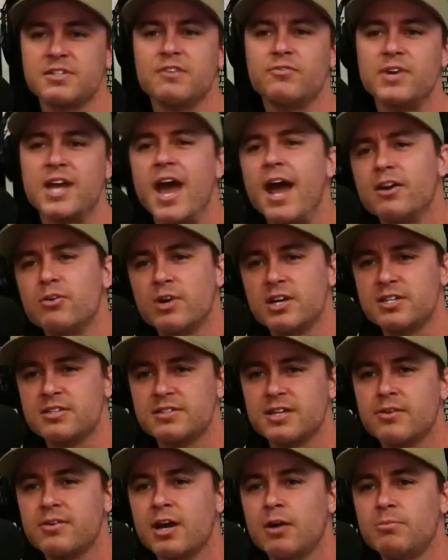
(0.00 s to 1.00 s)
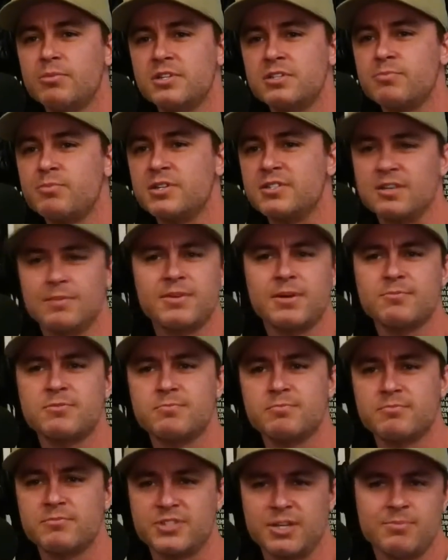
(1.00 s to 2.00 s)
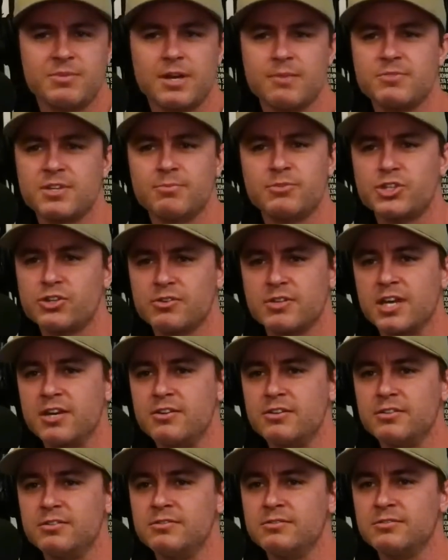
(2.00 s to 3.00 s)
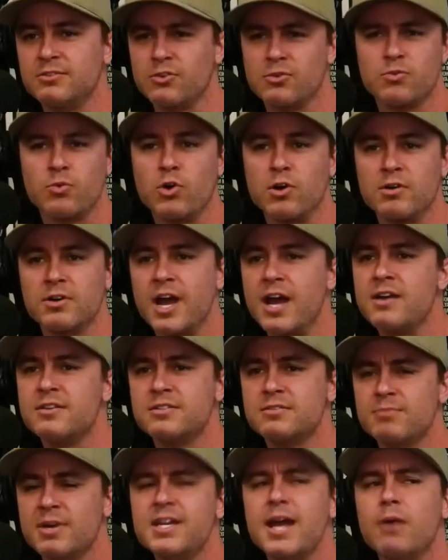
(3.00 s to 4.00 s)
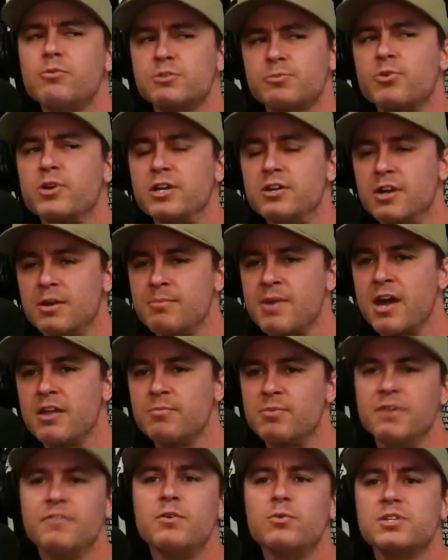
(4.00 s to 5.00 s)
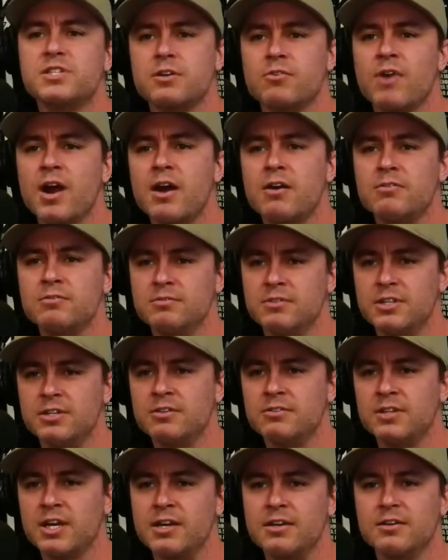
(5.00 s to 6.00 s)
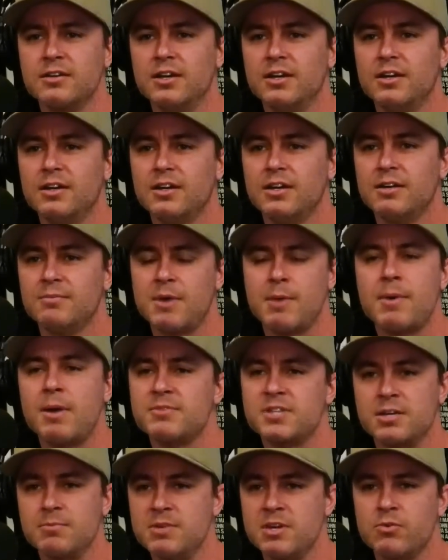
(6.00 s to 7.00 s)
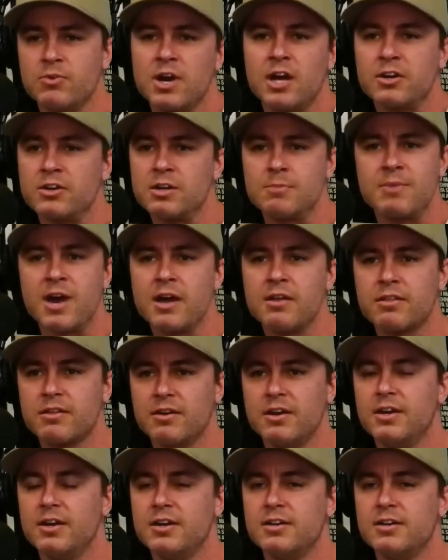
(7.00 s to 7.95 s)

And if we had questions, they would help us. But sometimes I'm sure they couldn't or weren't as, my dad was pretty good at math, but if he wasn't around, you know, like my mom's like me, we're not good at math.